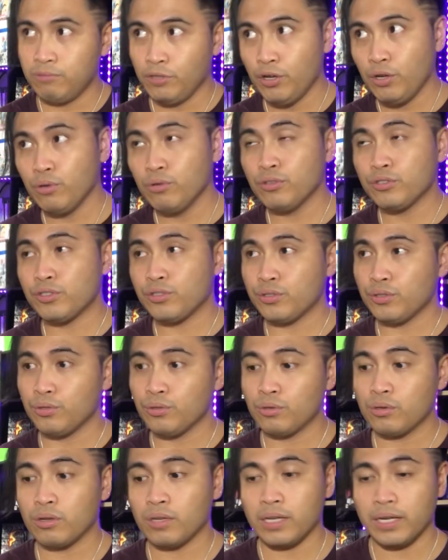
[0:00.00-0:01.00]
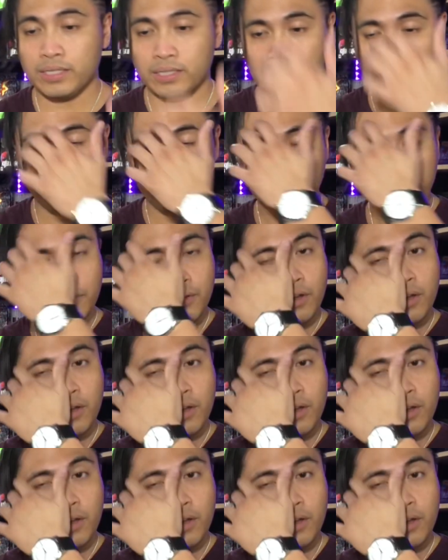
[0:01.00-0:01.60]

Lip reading: new to collecting